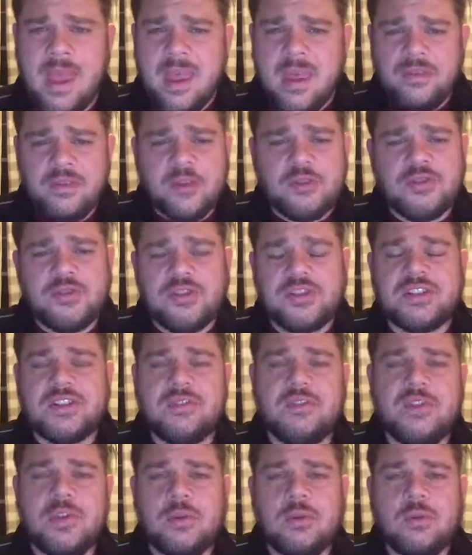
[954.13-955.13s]
those are just a
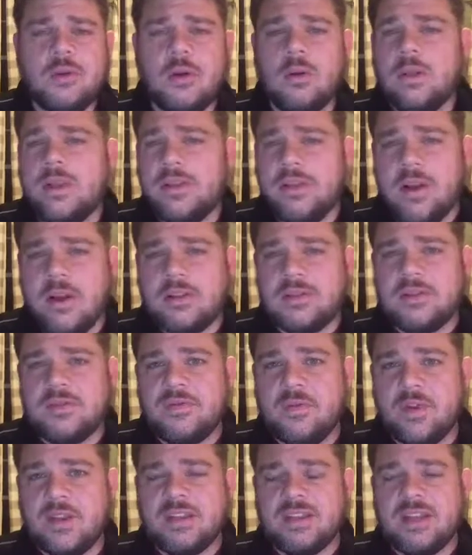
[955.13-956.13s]
few early thoughts
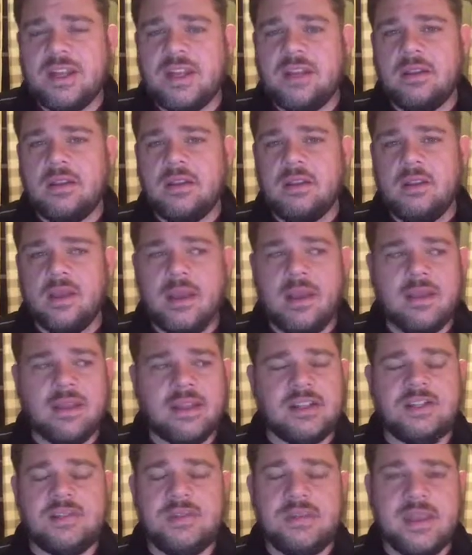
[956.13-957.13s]
for us to get
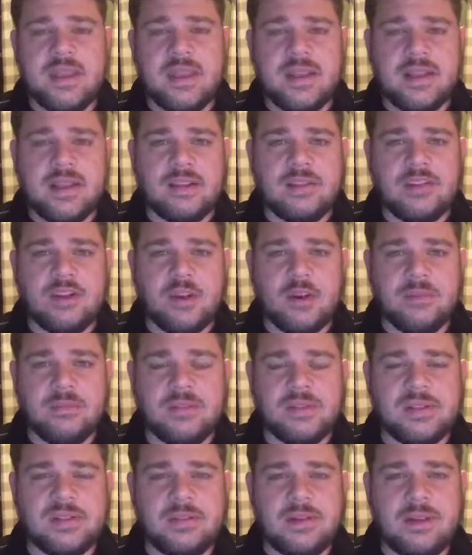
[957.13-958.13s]
you thinking in
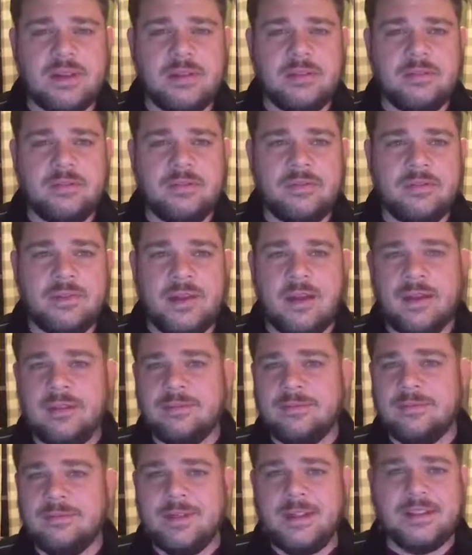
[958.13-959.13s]
terms of
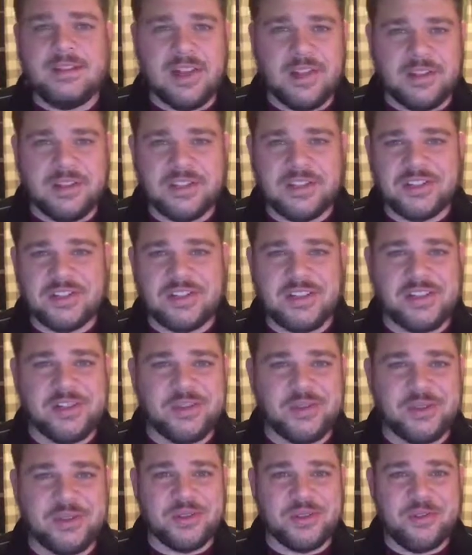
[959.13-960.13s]
intelligence, to get
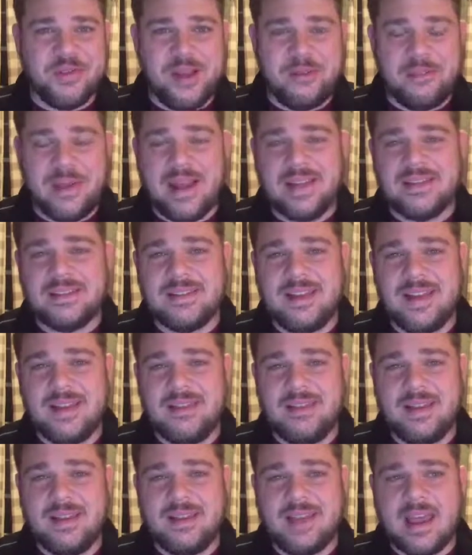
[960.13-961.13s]
you right mindset
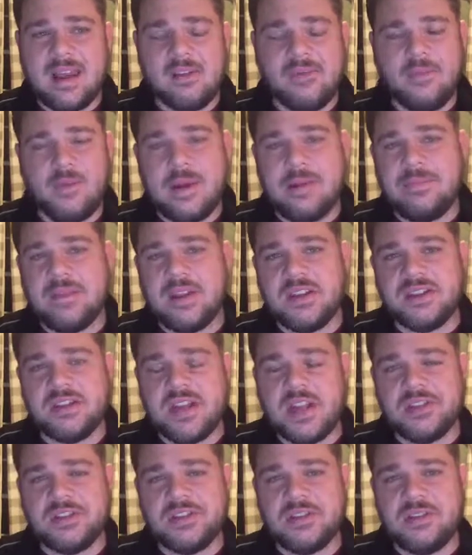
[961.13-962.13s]
and kind of frame the
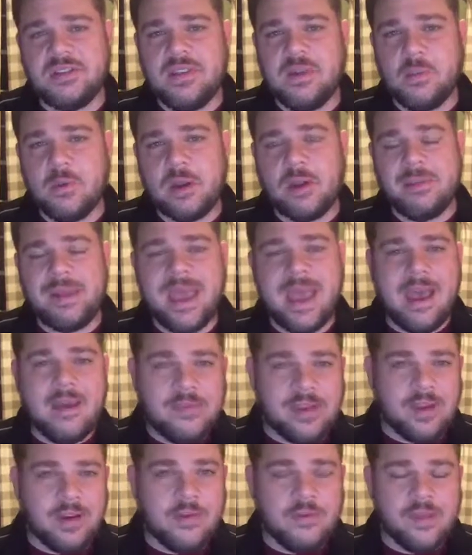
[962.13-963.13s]
discussion that we're going to be
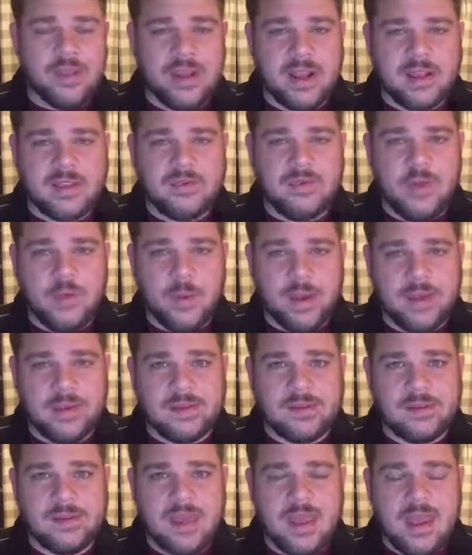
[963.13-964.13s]
having over the next few
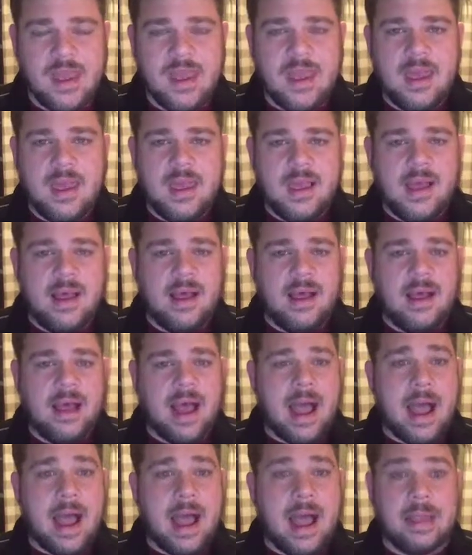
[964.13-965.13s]
weeks.
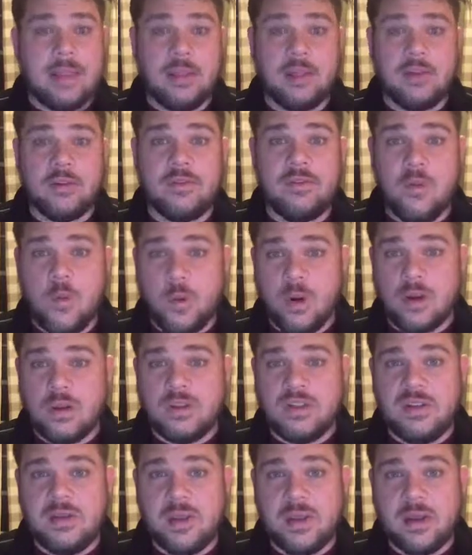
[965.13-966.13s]
I look forward
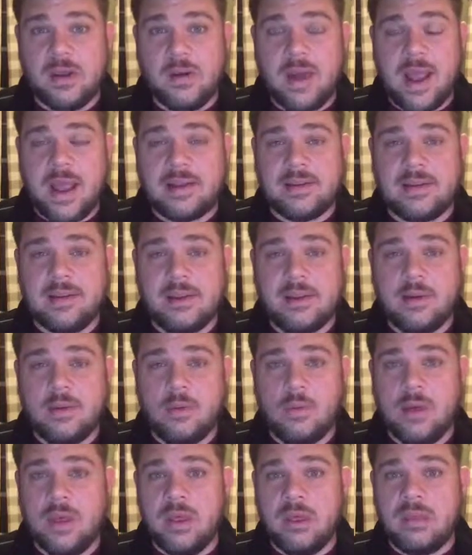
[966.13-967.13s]
to interacting
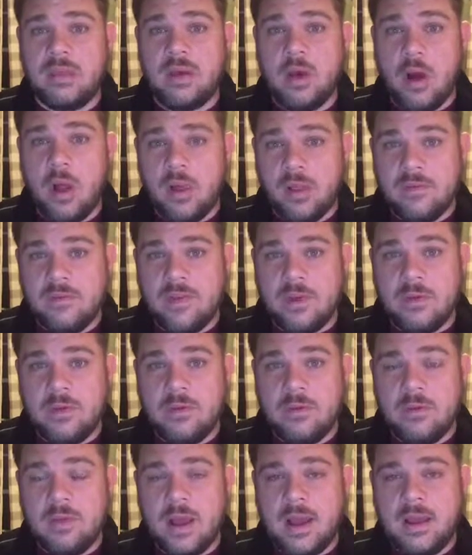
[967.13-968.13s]
with all of
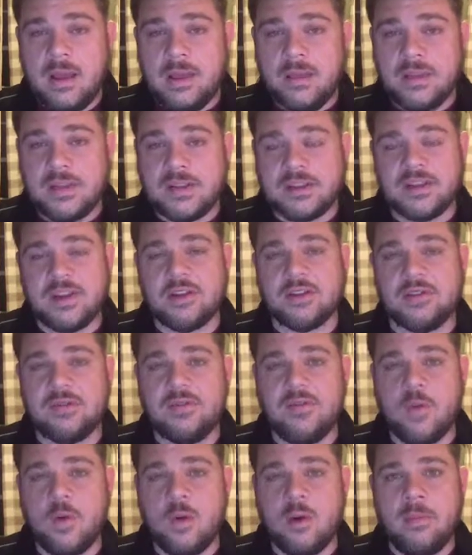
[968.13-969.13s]
you in the discussion
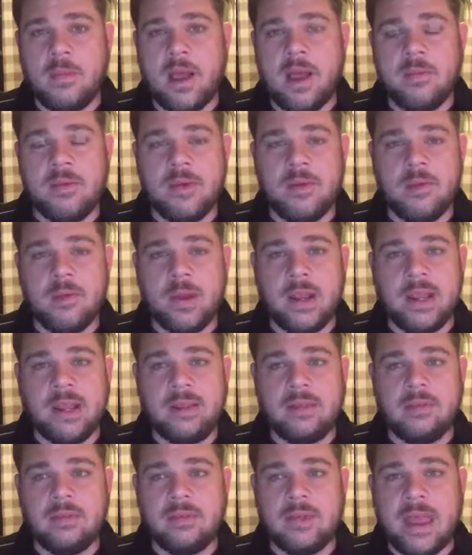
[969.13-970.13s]
forum. I'll be
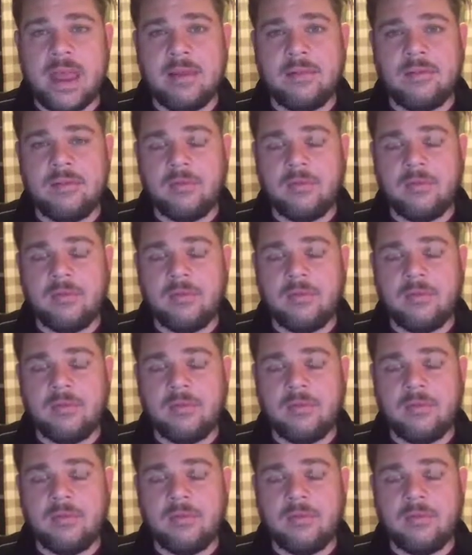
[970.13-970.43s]
reading that